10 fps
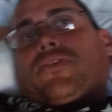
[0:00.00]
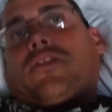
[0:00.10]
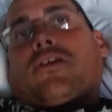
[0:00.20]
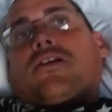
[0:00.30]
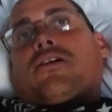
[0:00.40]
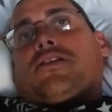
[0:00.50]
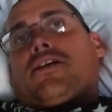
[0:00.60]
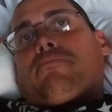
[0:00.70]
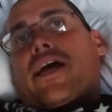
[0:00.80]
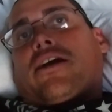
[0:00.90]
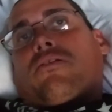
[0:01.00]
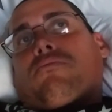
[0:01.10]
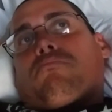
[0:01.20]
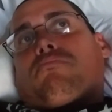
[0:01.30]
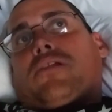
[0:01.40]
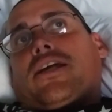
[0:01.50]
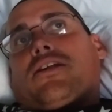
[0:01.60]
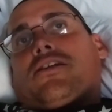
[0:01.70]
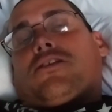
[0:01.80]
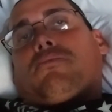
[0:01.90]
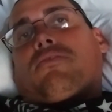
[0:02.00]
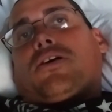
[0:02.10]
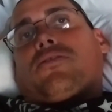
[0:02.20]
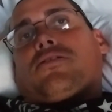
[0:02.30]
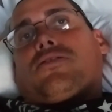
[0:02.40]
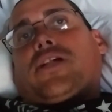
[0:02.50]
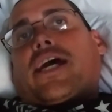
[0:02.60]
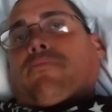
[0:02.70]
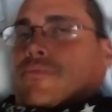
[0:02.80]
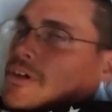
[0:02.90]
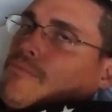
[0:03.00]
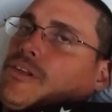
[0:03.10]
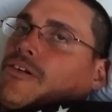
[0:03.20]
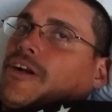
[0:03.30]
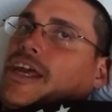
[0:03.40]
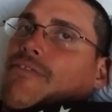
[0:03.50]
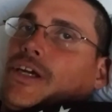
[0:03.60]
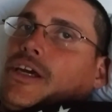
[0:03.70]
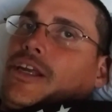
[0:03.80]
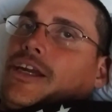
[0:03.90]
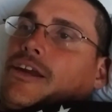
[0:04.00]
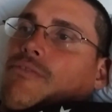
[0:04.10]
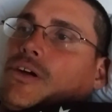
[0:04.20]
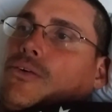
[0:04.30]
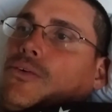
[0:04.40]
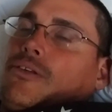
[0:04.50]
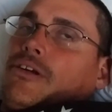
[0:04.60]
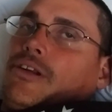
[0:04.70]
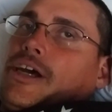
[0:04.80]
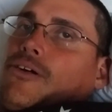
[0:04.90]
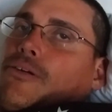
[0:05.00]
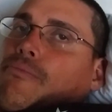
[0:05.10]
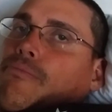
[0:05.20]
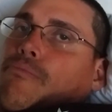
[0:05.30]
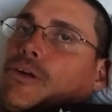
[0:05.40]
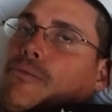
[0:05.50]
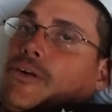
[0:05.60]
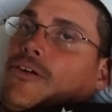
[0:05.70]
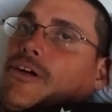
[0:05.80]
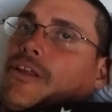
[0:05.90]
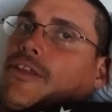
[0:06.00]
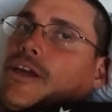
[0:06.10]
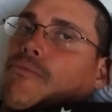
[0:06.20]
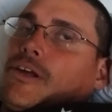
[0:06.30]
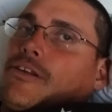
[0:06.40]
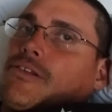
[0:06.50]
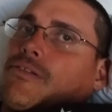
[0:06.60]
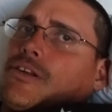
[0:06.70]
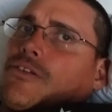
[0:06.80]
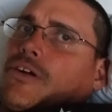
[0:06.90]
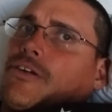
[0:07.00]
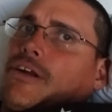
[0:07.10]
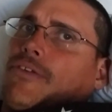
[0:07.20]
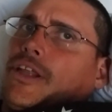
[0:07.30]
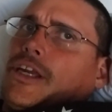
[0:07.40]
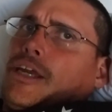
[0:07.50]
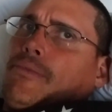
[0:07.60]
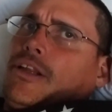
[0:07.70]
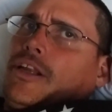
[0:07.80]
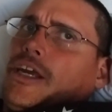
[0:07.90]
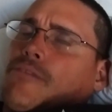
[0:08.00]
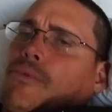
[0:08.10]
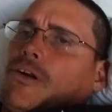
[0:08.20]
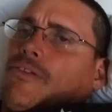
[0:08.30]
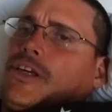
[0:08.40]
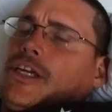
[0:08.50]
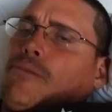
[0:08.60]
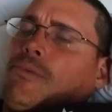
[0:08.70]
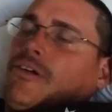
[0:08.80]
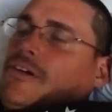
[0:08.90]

I'm gonna sit back and play these stupid videos and do that. I'm starting to have a headache, I have a cold now coming on, I think, because there was a truck driver that came in today as part of a team.